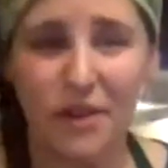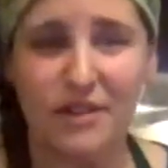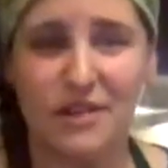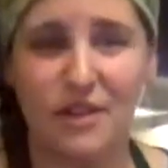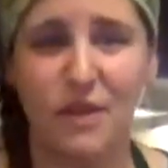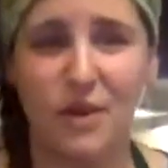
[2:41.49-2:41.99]

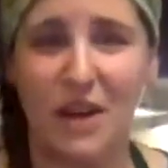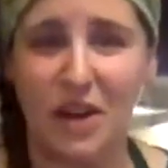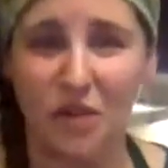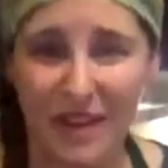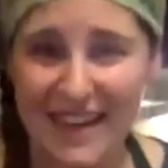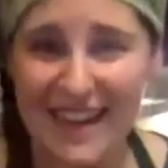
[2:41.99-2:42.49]
There's a few
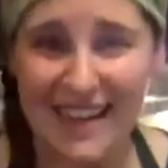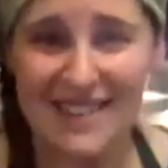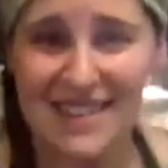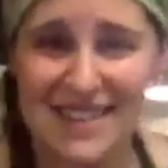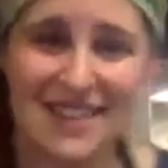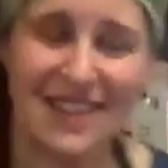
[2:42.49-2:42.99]

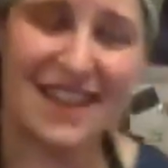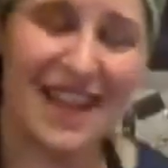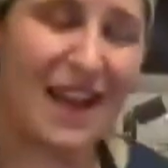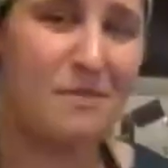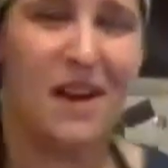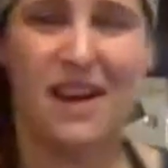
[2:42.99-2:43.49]
ingredients in
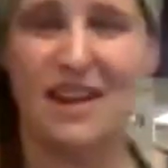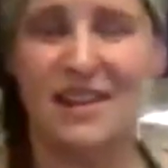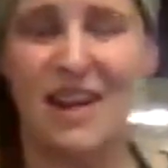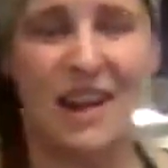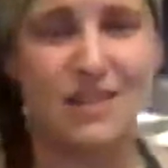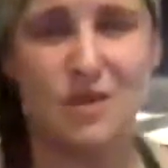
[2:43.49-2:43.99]
them,
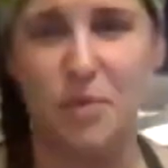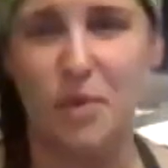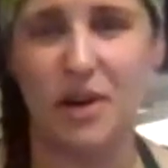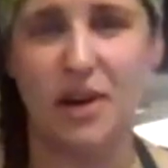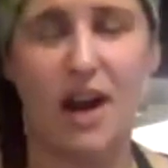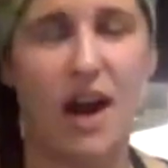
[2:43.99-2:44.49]
not
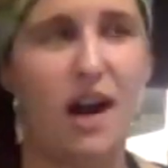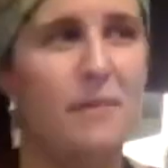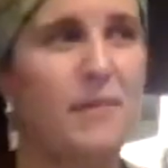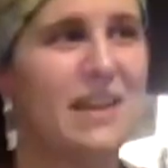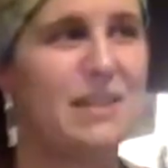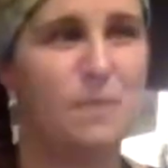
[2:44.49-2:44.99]
super
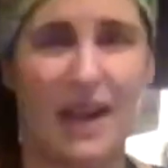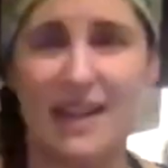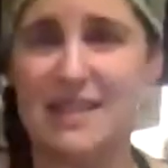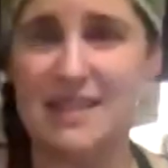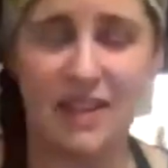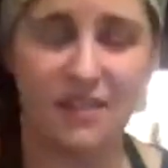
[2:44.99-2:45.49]

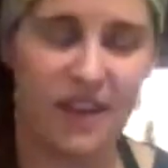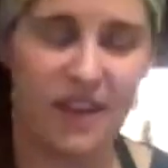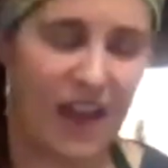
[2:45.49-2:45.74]
expansive,